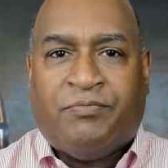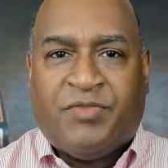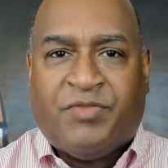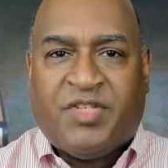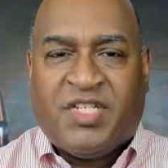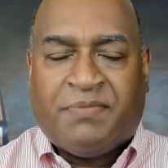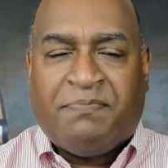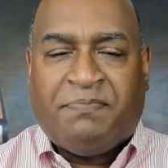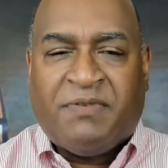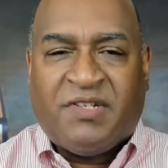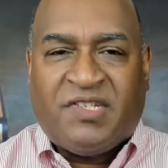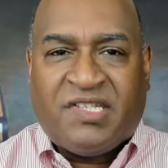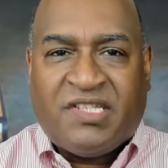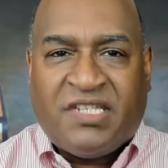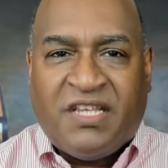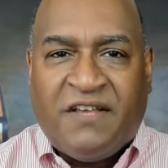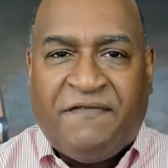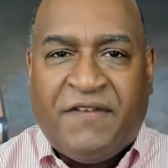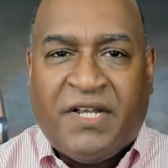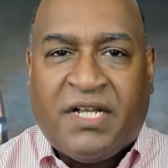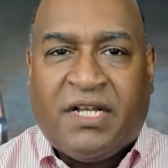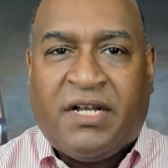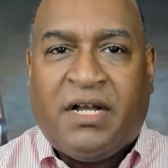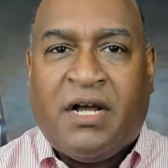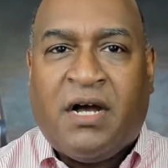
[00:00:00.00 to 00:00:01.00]

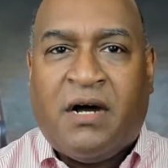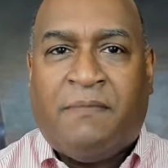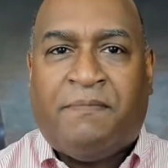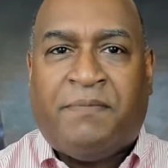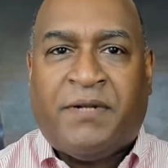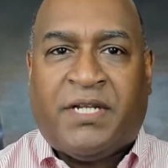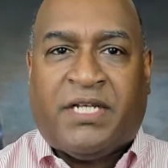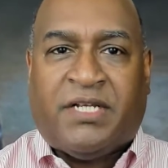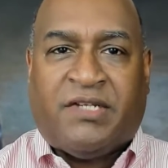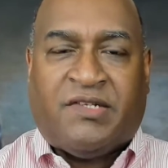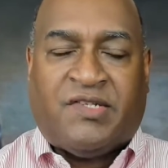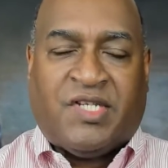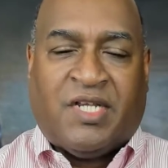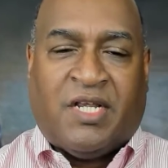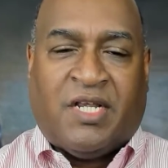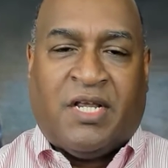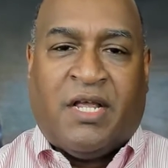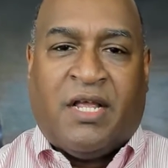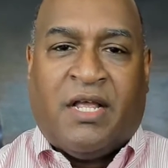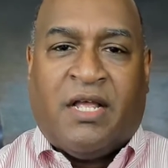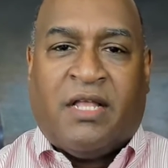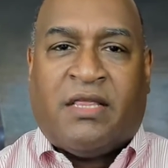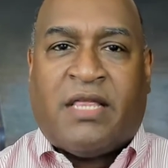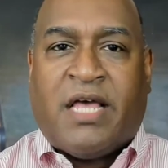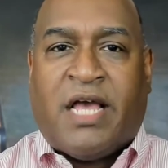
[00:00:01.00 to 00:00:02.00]
specific companies
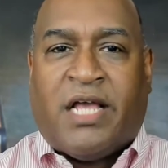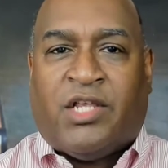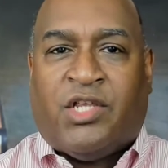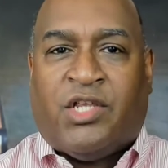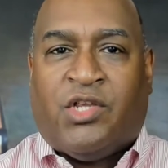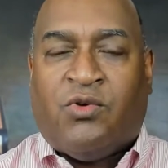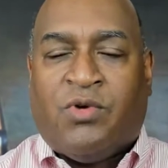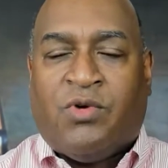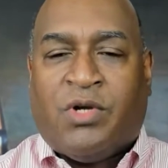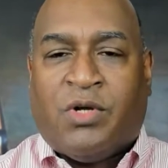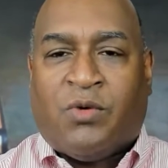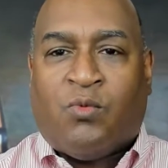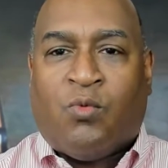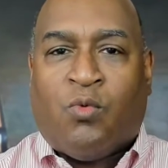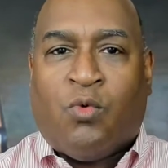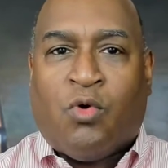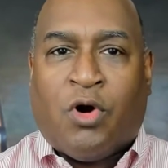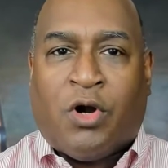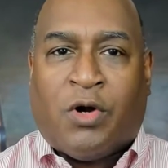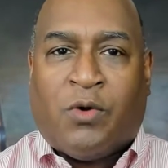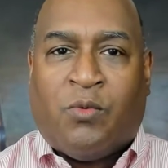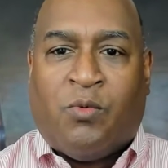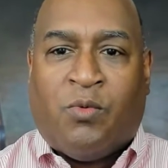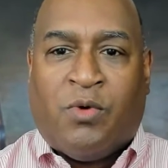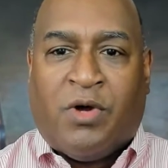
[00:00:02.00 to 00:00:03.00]
that you could
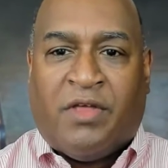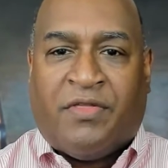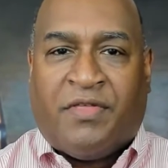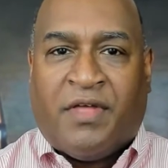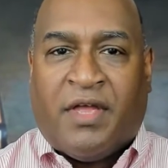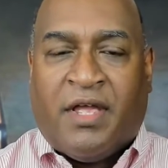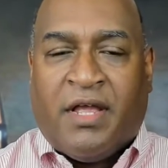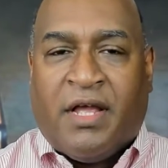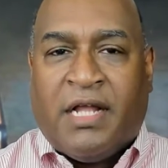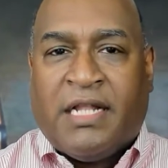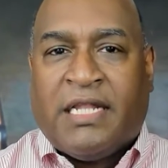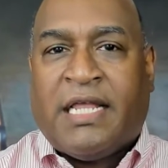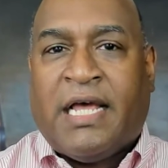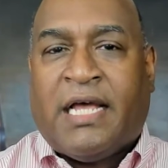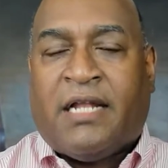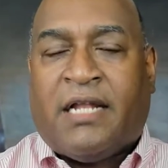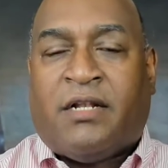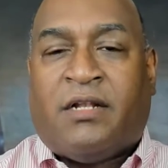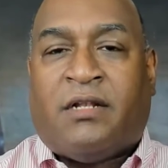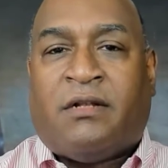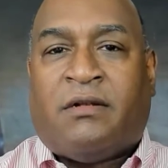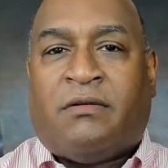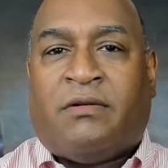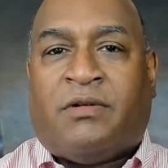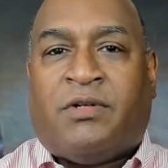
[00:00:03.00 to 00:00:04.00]
work with
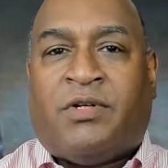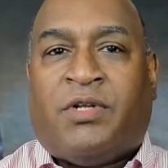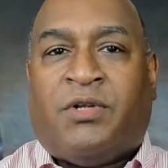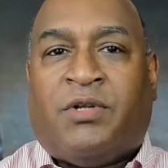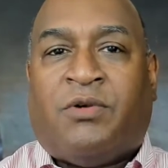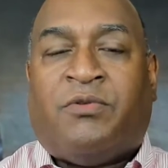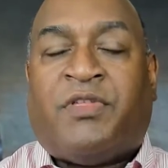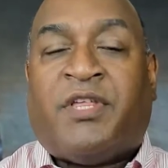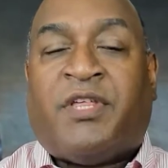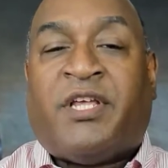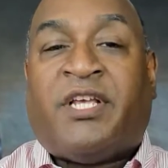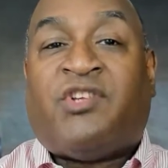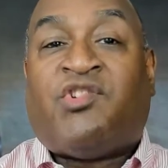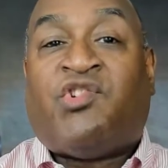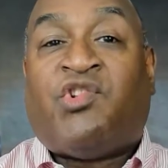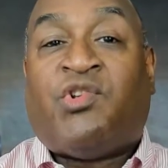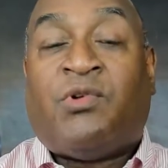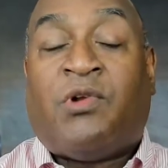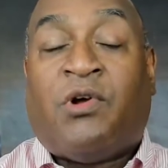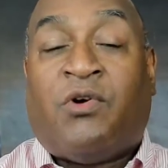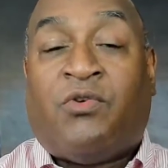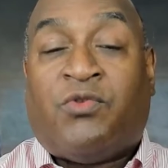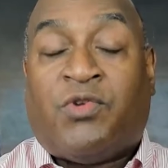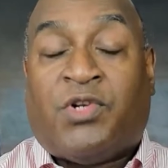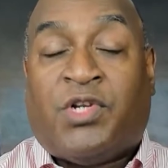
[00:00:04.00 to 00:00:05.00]
that do things
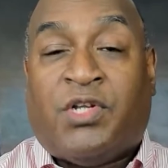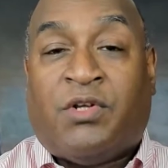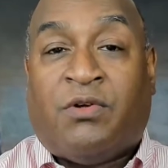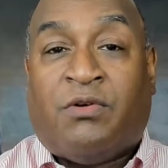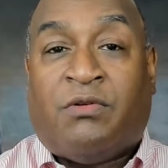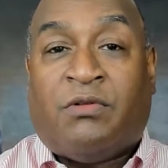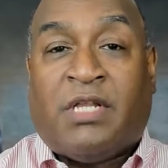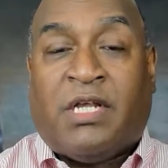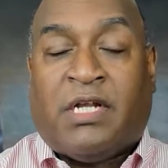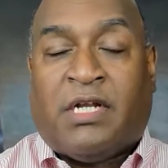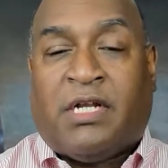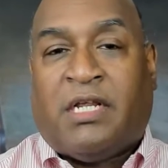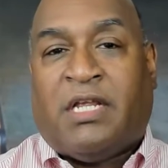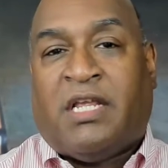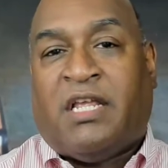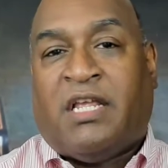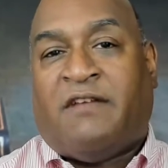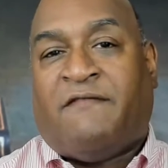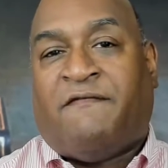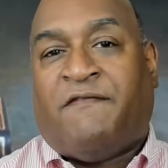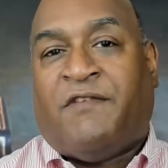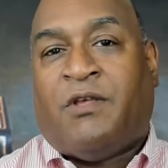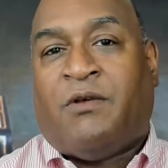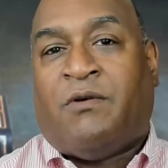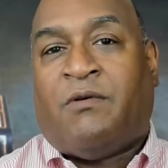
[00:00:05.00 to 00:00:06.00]
you don't do that
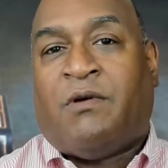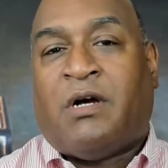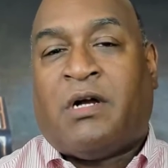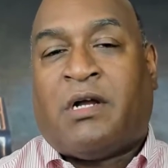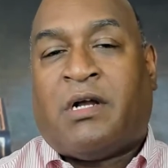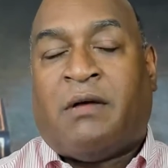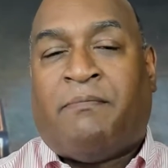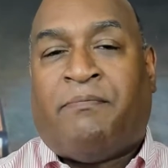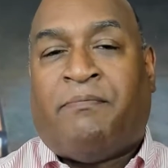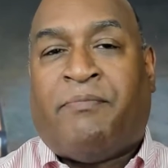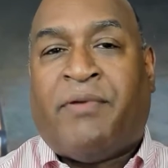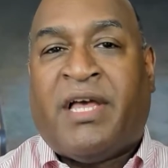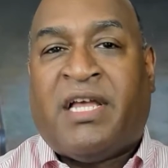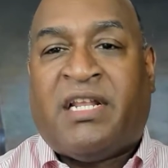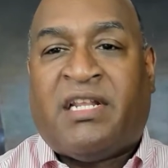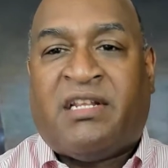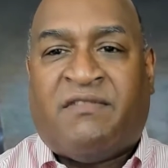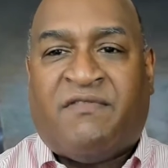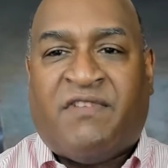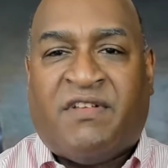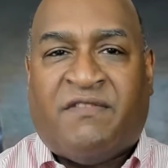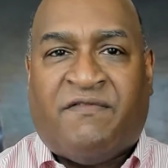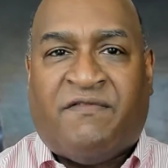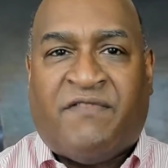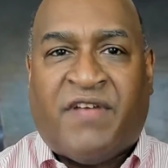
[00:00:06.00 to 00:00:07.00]
give you a
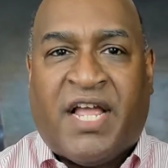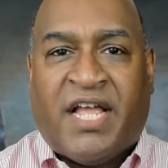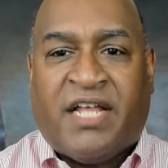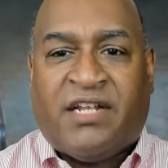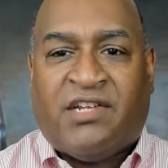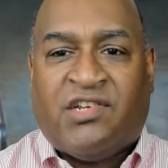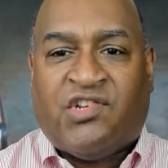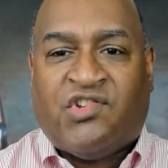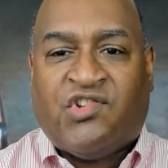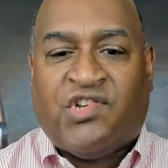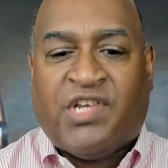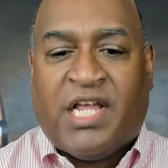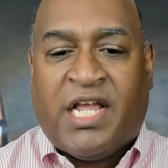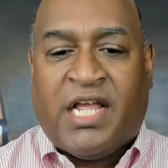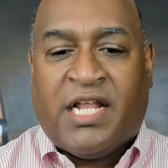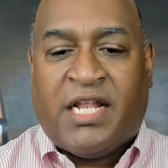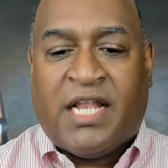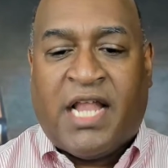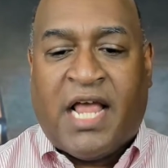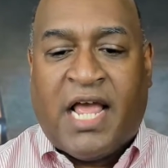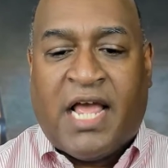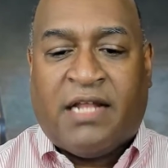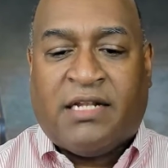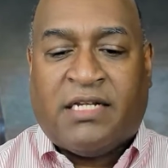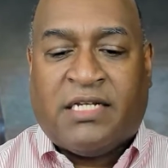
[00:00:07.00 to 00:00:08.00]
competitive advantage
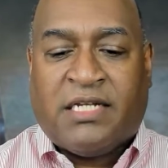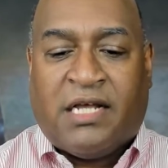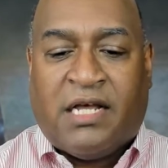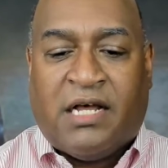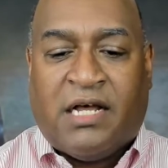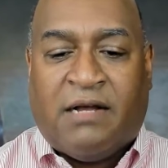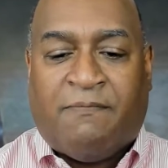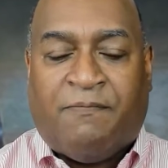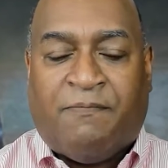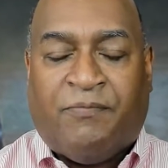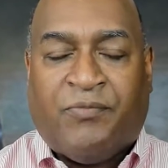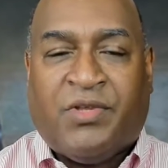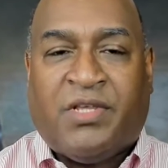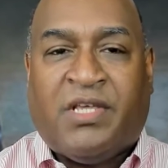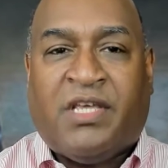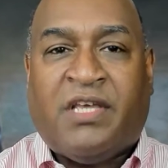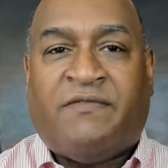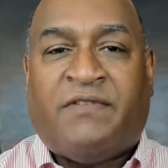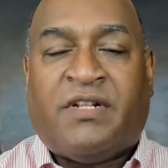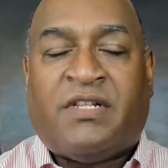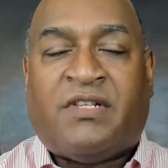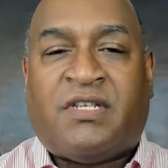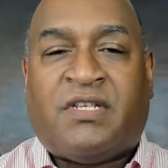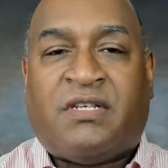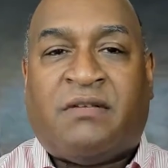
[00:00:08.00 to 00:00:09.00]
and that um,
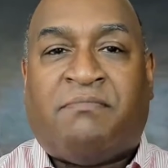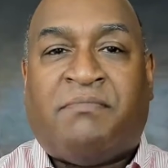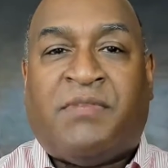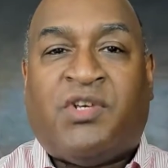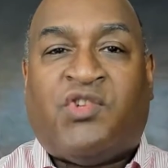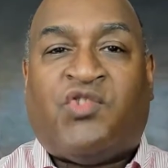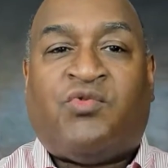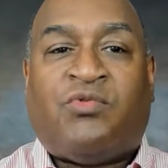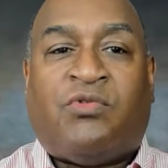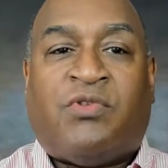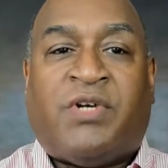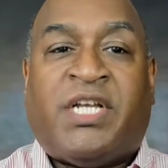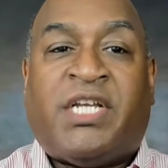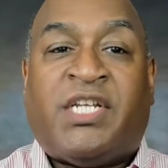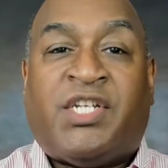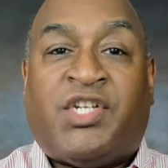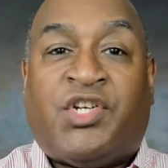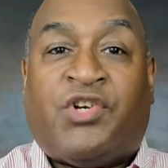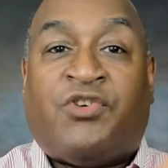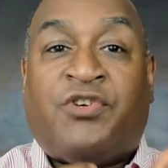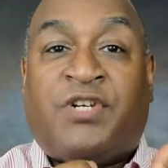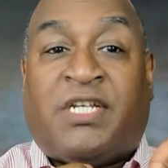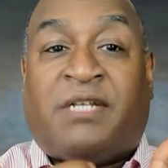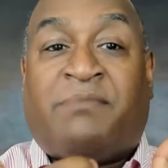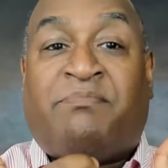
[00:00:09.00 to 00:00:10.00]
given some mutual
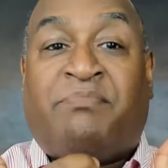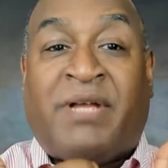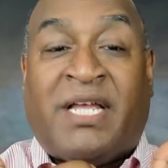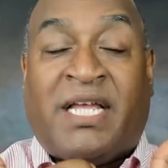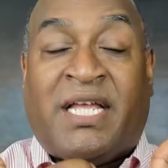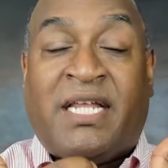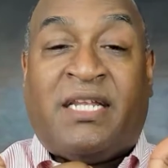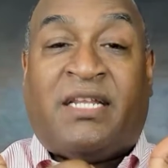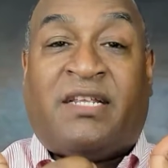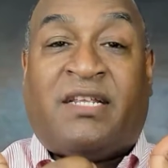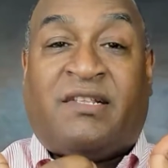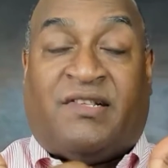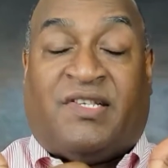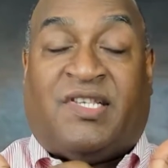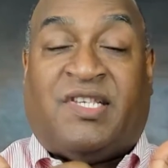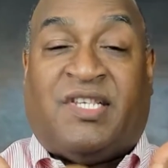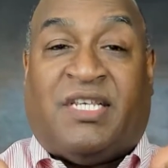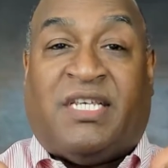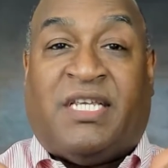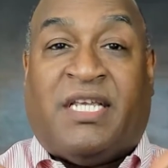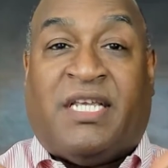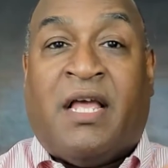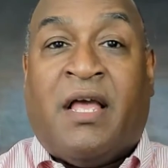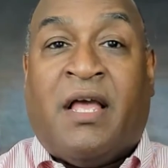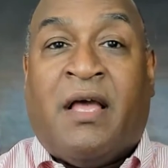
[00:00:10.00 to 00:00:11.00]

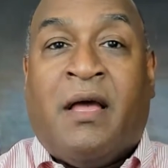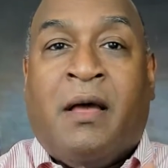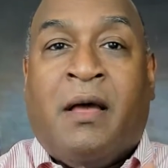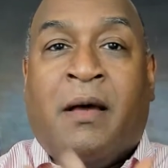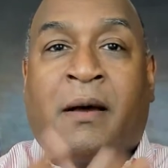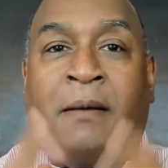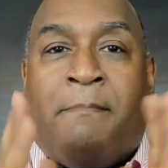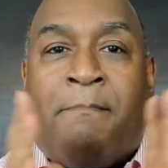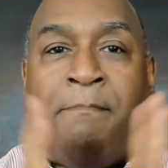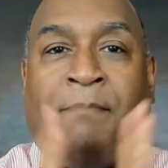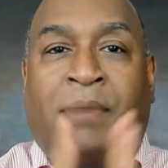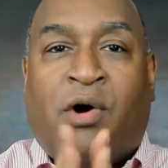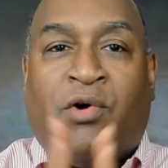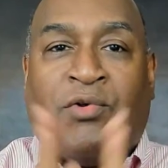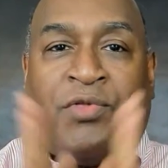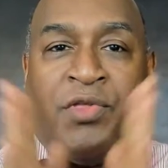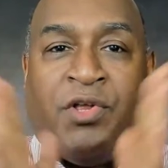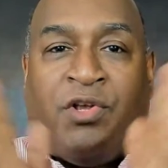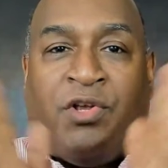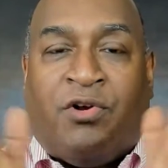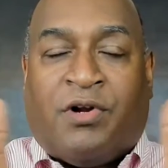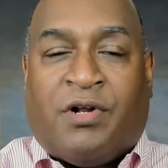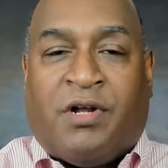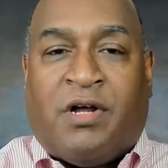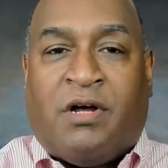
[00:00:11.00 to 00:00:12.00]
interdependency both of
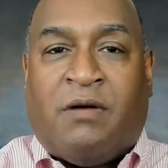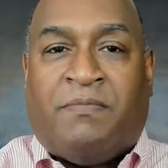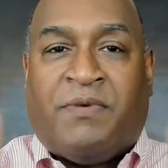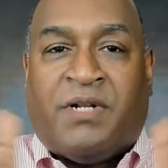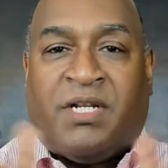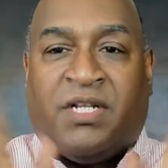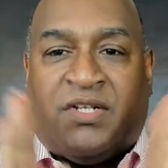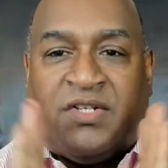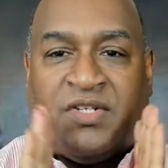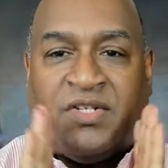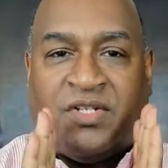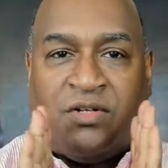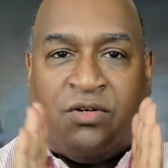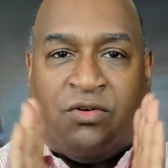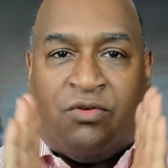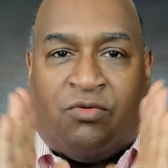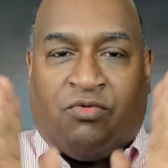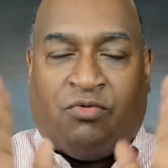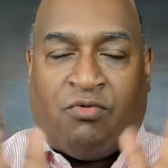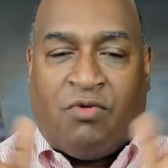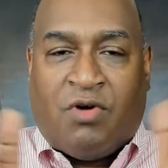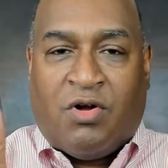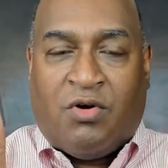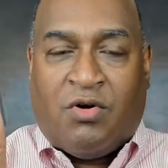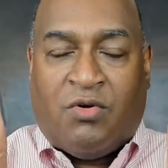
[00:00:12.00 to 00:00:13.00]
your companies
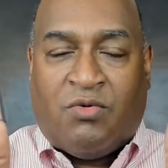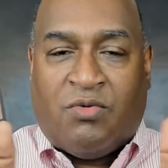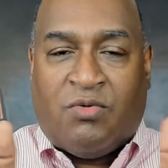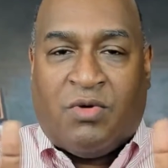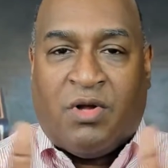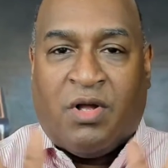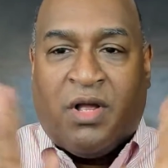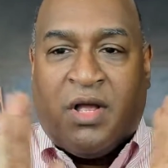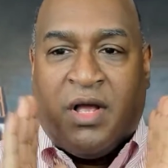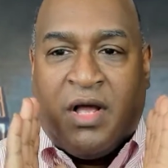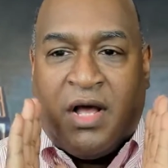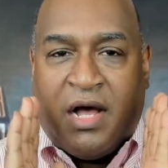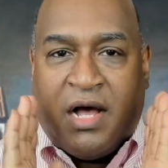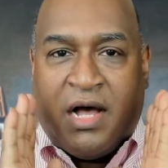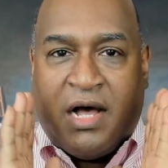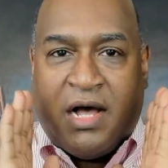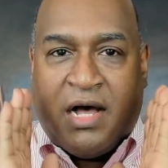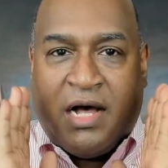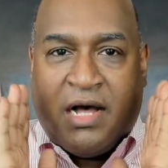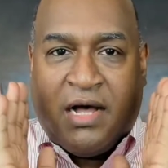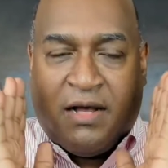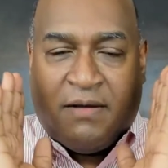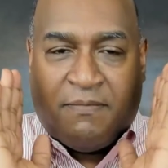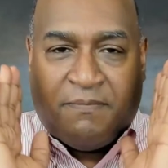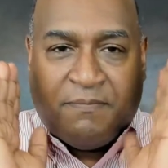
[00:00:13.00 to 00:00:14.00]
grow
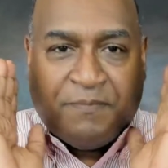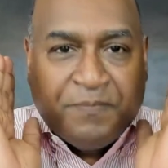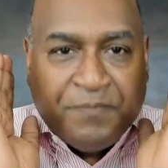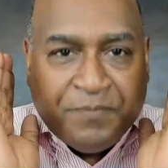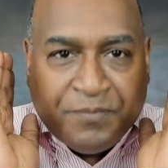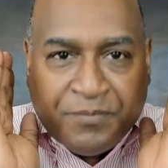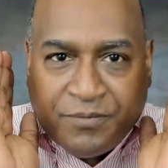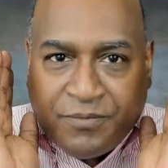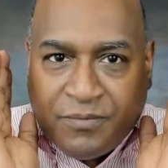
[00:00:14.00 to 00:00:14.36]
um,